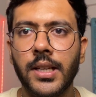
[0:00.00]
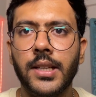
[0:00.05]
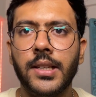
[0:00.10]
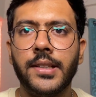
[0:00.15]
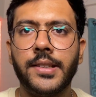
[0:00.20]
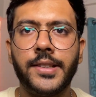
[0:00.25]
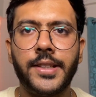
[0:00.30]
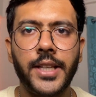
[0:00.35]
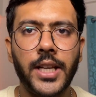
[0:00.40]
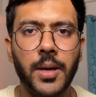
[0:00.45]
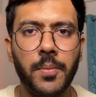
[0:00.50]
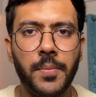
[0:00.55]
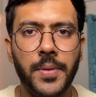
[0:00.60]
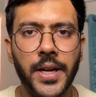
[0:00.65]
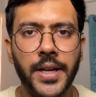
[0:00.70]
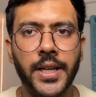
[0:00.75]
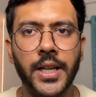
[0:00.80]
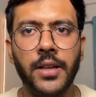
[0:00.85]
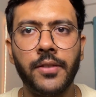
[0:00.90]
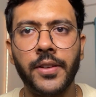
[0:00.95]
stay
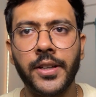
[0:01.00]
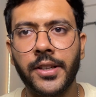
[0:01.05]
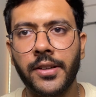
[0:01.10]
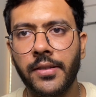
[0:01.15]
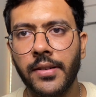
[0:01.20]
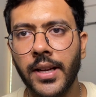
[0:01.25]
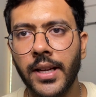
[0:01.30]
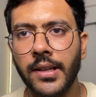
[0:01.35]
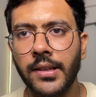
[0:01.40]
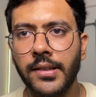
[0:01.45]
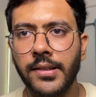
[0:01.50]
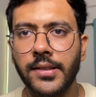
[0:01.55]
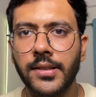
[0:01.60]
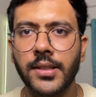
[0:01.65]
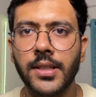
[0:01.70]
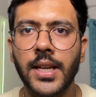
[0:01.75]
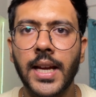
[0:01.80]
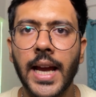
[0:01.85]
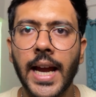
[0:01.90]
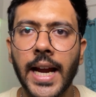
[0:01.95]
updated with trends,
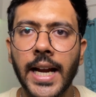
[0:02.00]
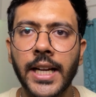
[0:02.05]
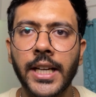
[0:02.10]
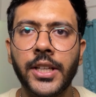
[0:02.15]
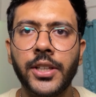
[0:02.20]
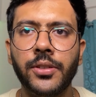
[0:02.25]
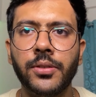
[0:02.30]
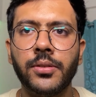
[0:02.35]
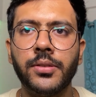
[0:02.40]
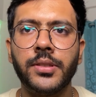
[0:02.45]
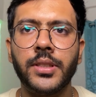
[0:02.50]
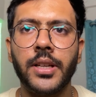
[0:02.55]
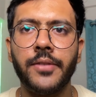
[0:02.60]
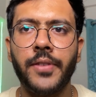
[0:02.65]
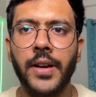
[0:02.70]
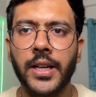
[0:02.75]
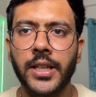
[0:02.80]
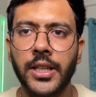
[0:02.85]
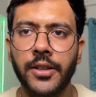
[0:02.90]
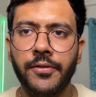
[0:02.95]
and use
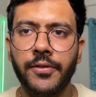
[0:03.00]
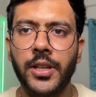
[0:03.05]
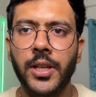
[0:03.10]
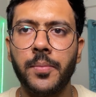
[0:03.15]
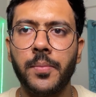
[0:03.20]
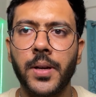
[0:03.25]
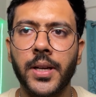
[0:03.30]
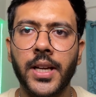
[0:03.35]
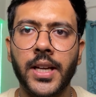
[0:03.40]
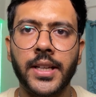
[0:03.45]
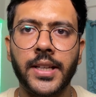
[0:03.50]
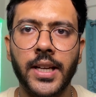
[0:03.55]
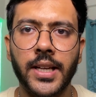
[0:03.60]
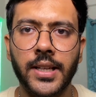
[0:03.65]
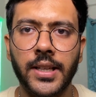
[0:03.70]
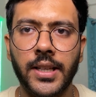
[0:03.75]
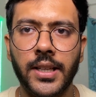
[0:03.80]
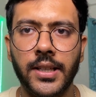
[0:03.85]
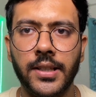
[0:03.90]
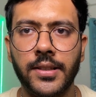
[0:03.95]
effective debugging
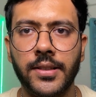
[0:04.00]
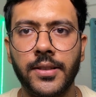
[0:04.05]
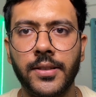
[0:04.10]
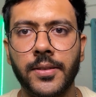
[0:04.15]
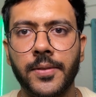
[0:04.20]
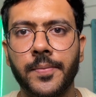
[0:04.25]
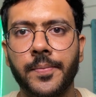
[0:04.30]
techniques.